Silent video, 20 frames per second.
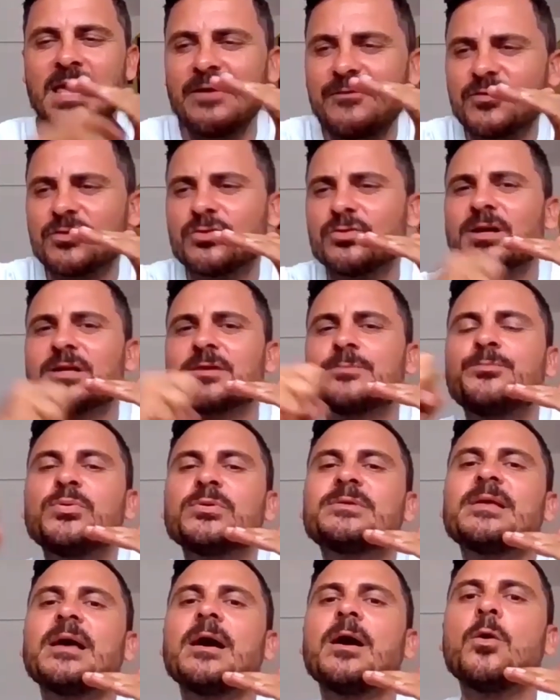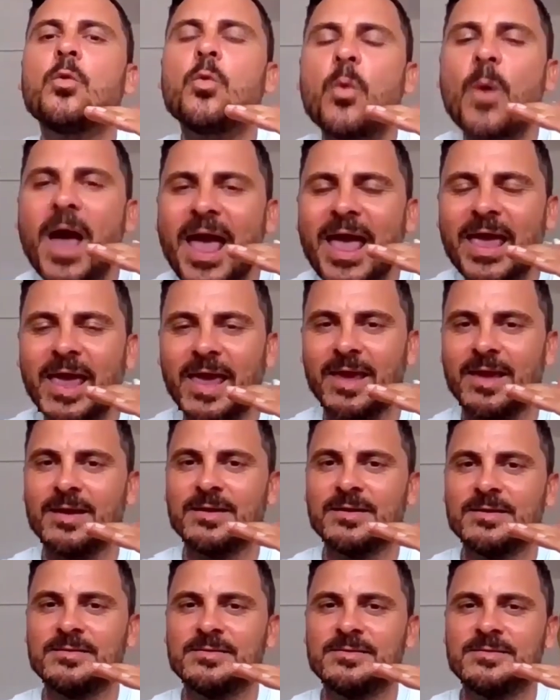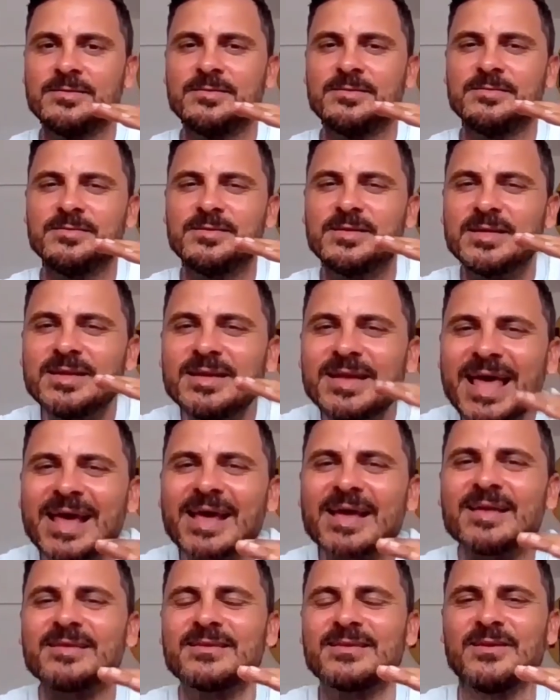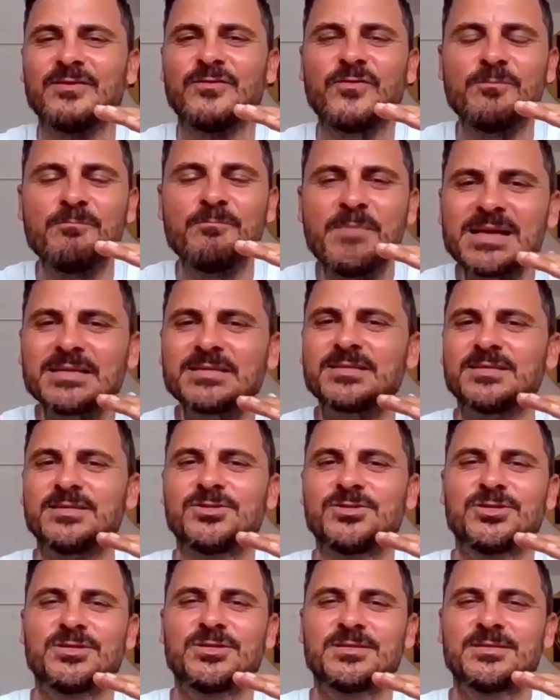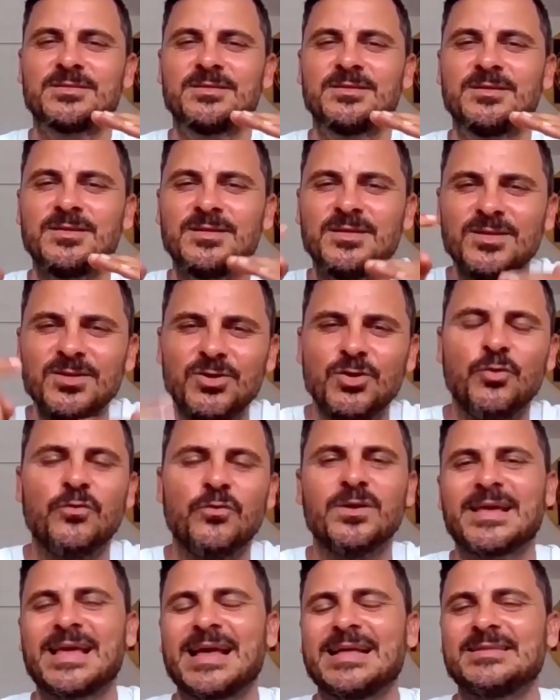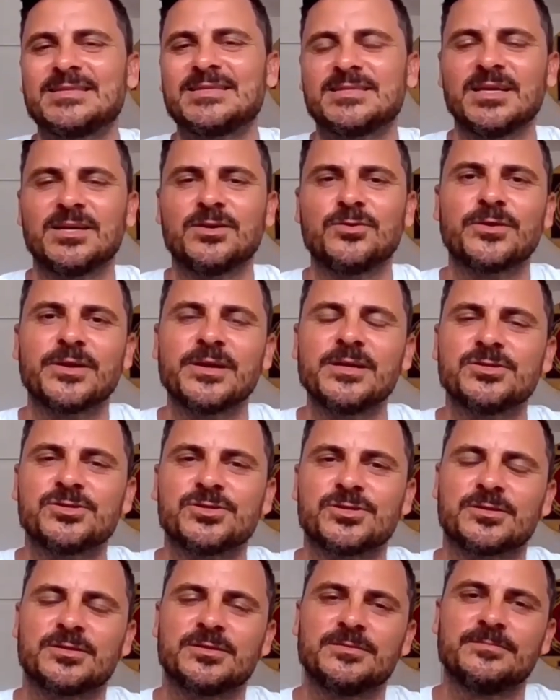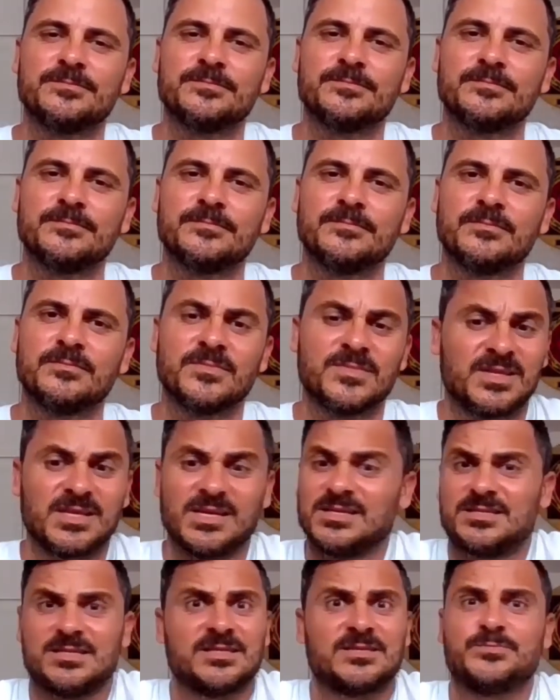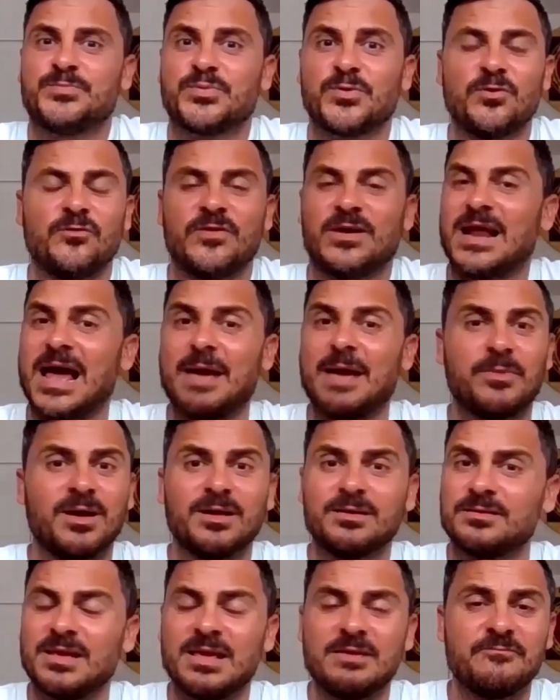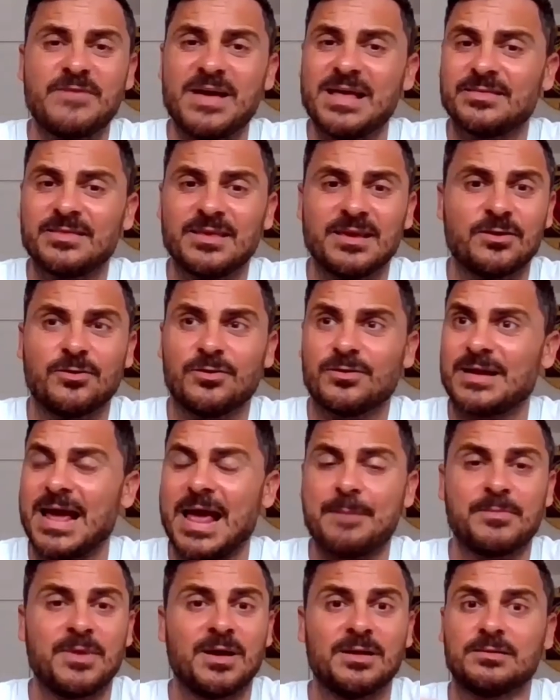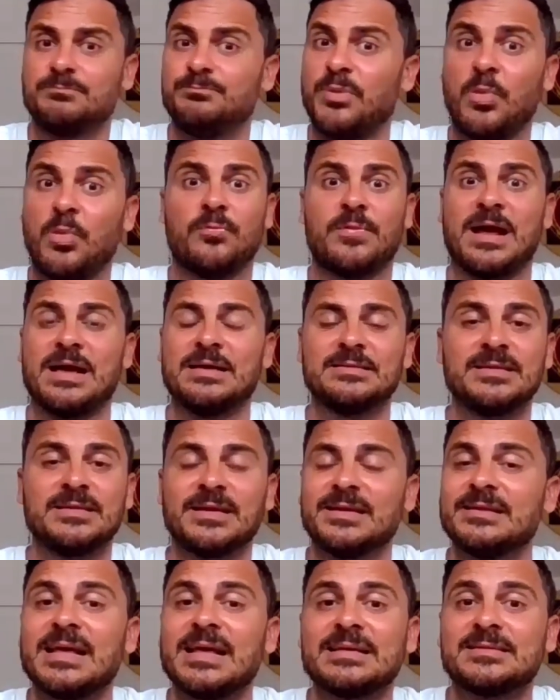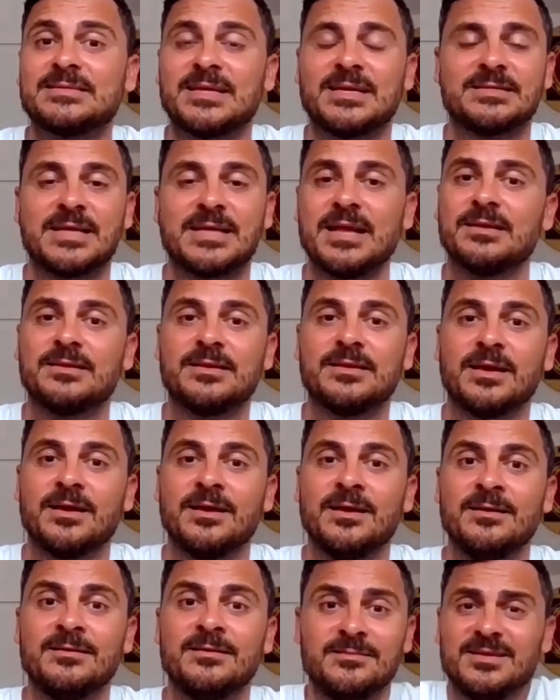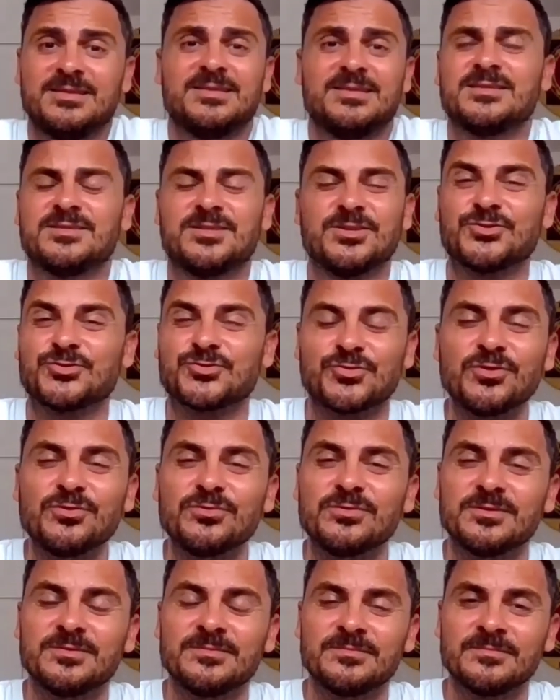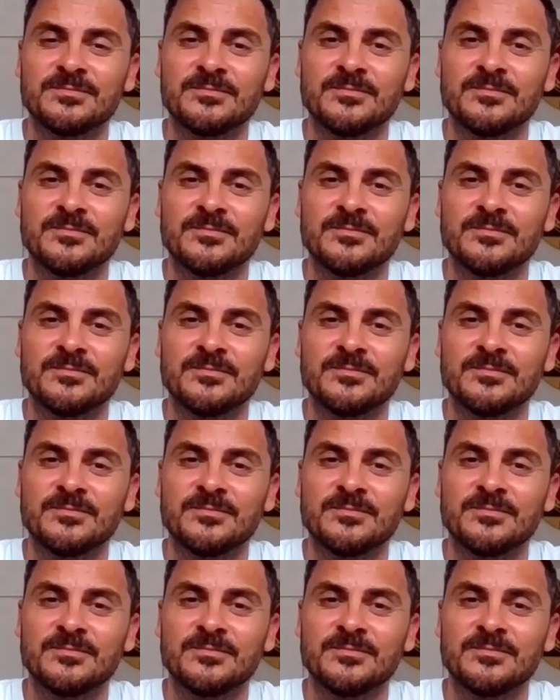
if you do not put away the negative messages, you will get sick or injured. This is proven. I'm not inventing or I'm not polarizing in that sense anything. This is the truth.